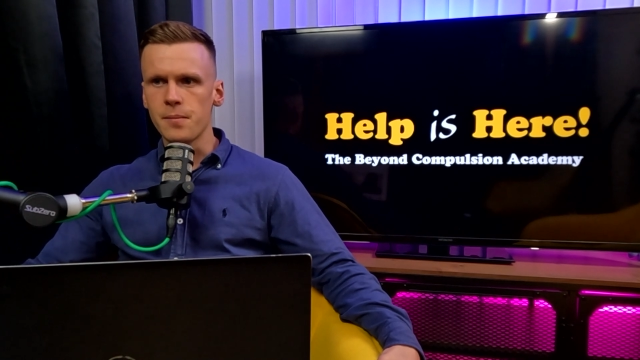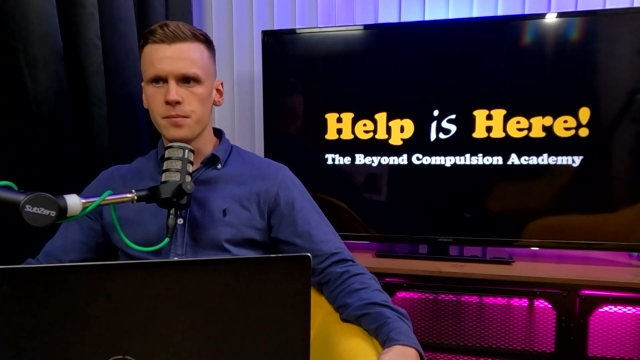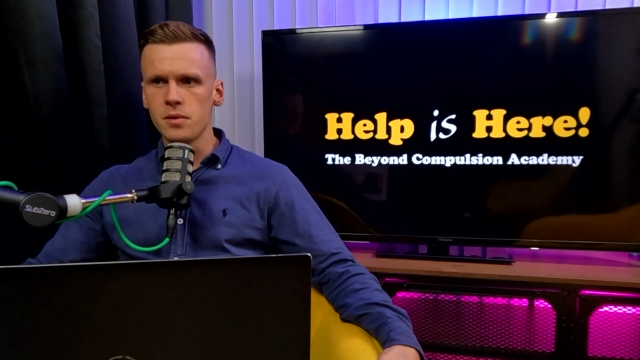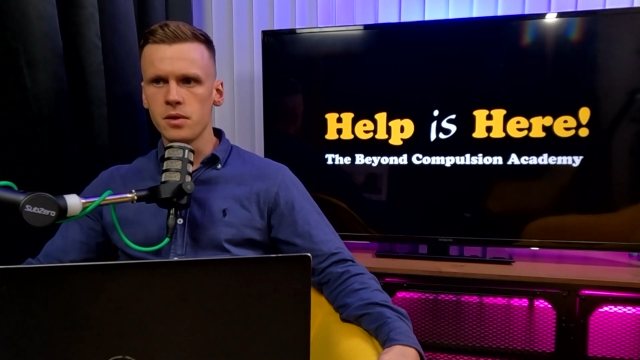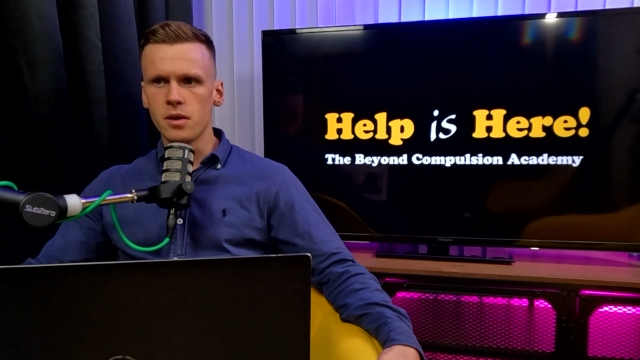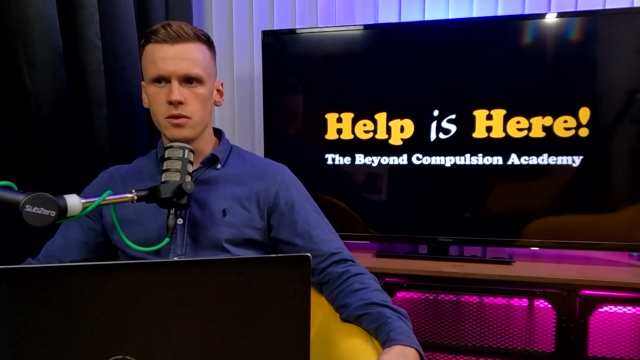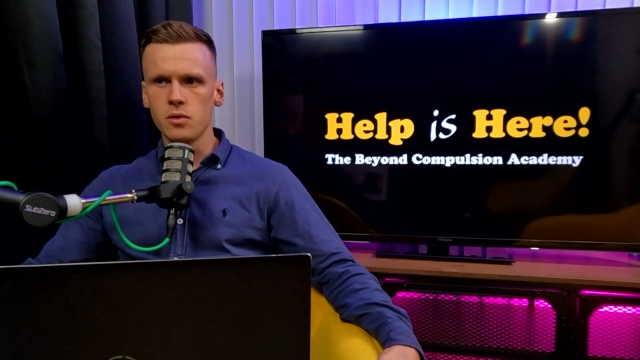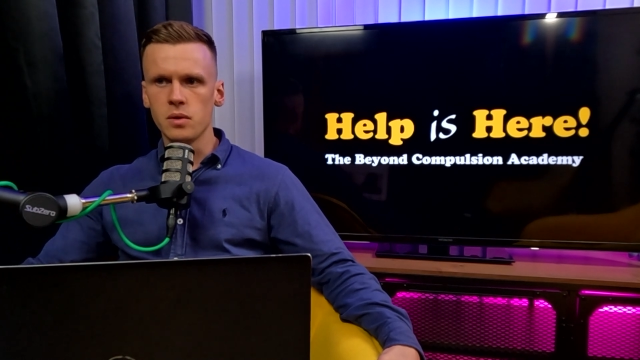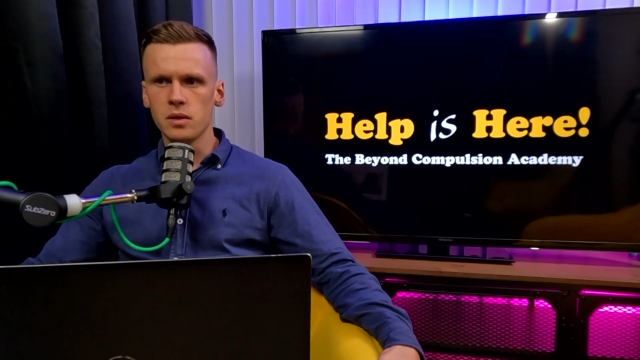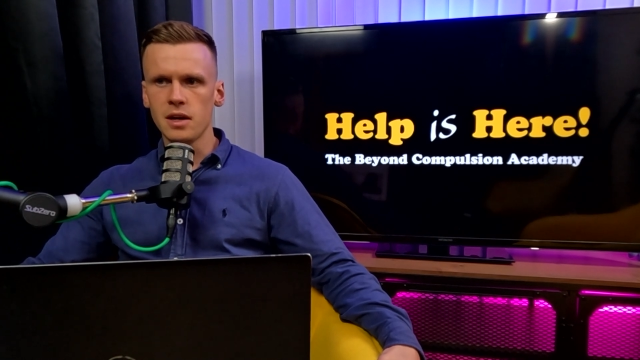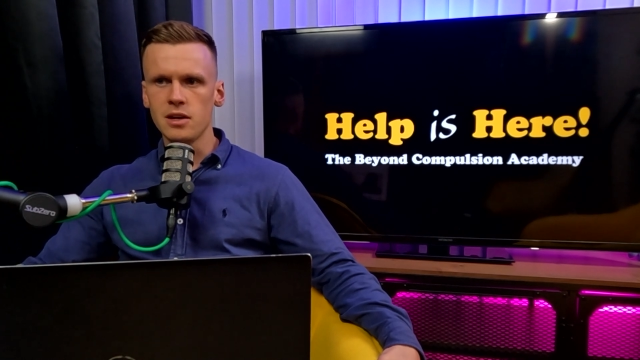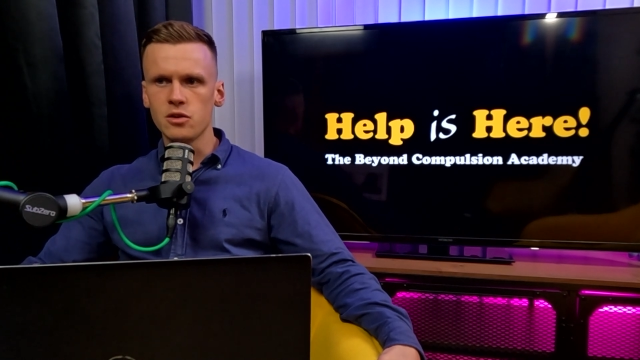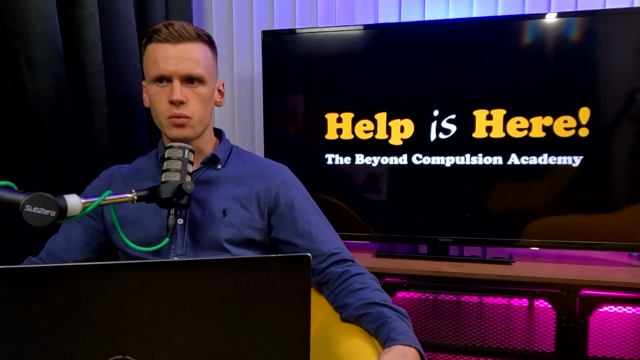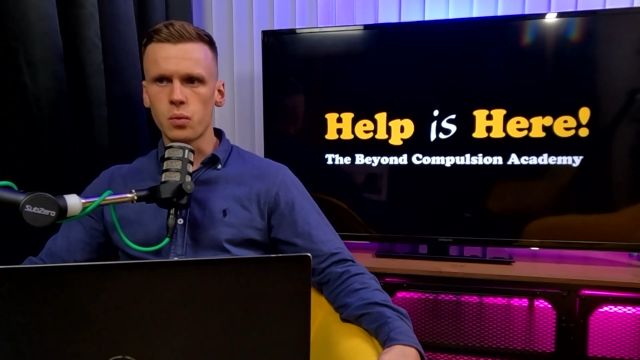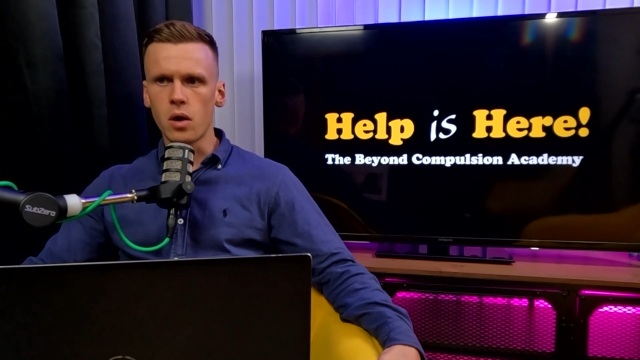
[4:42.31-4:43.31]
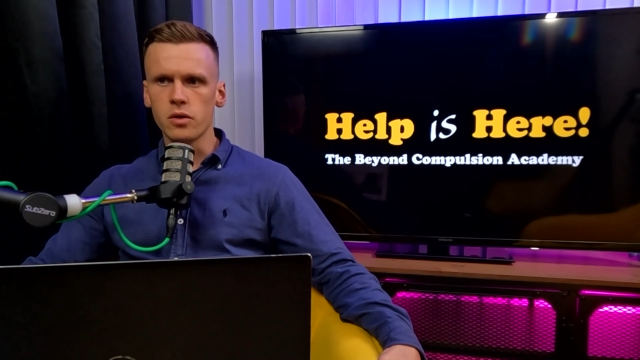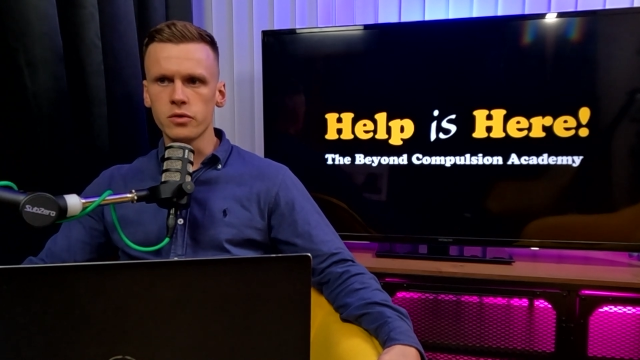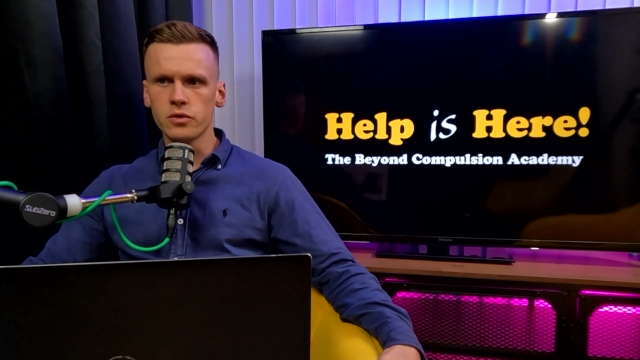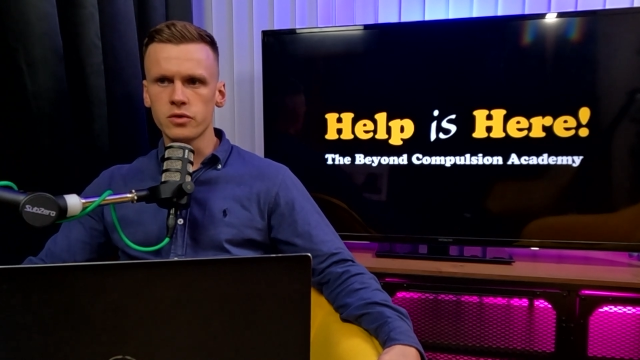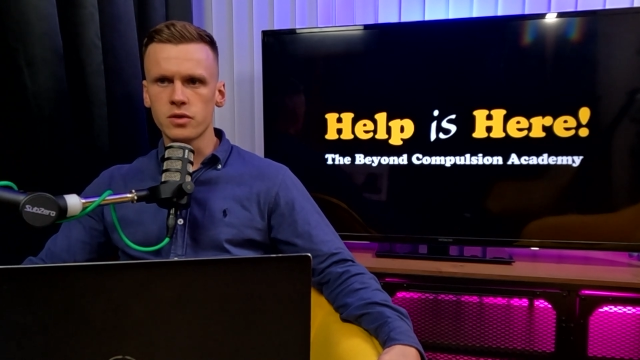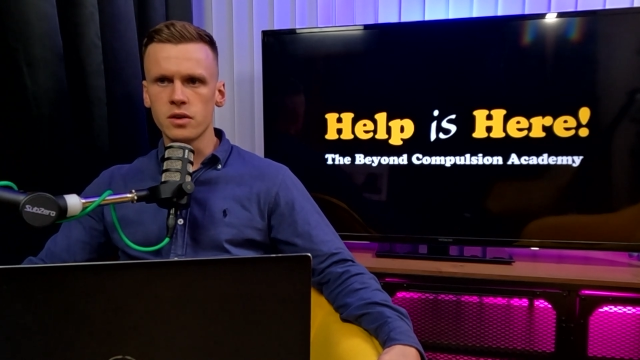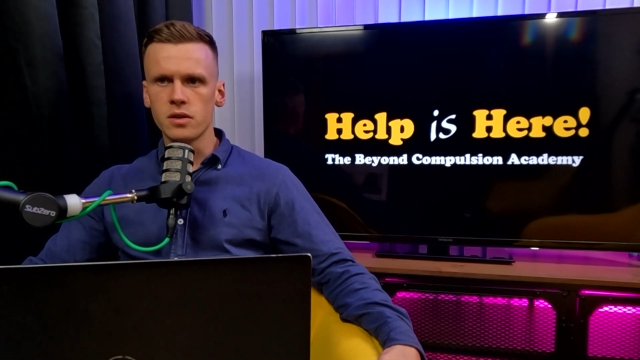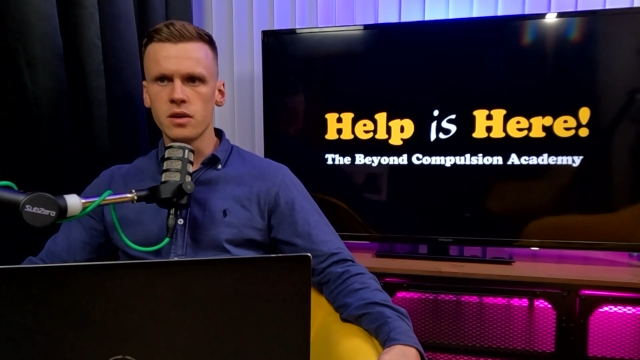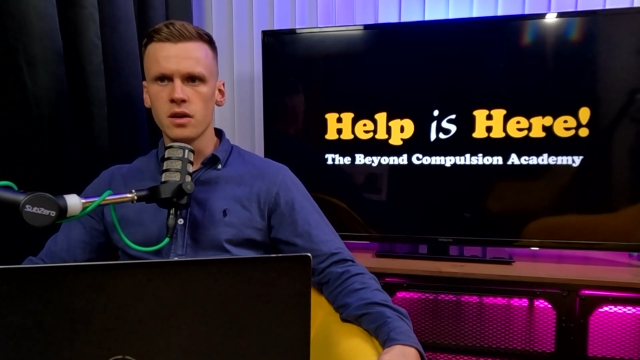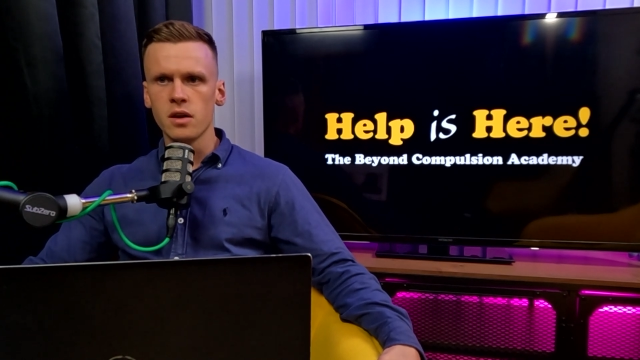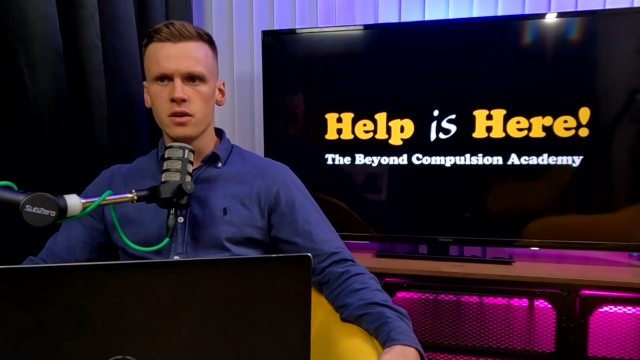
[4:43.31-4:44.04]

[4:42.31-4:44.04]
you engage once and